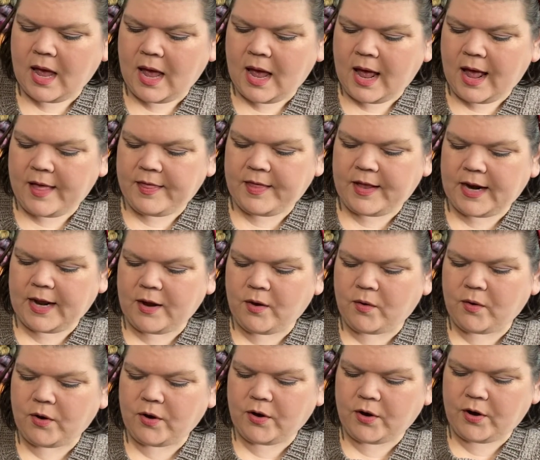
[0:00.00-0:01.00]
And then I
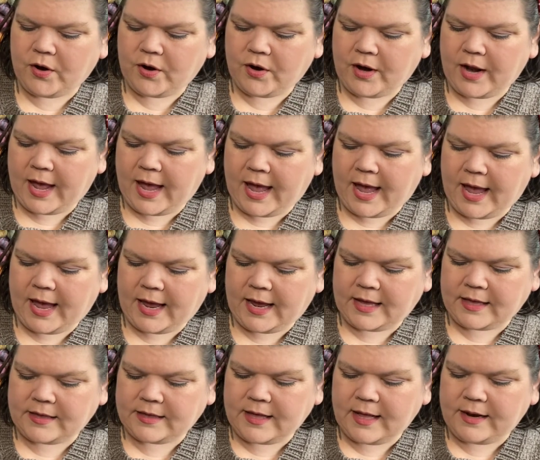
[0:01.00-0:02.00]
ordered
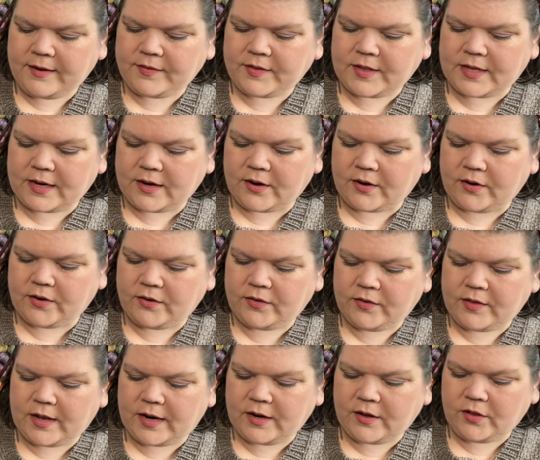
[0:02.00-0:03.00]
a set of stickers
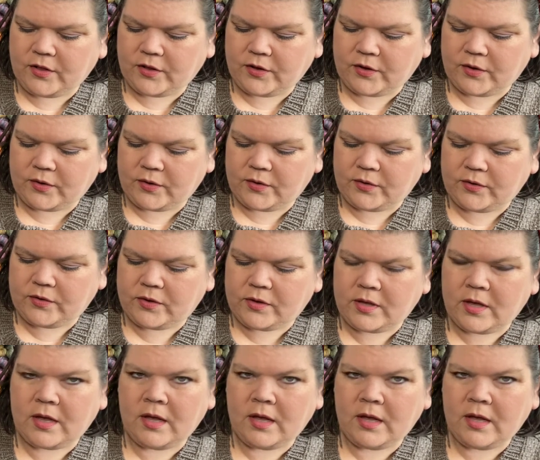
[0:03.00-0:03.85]
that includes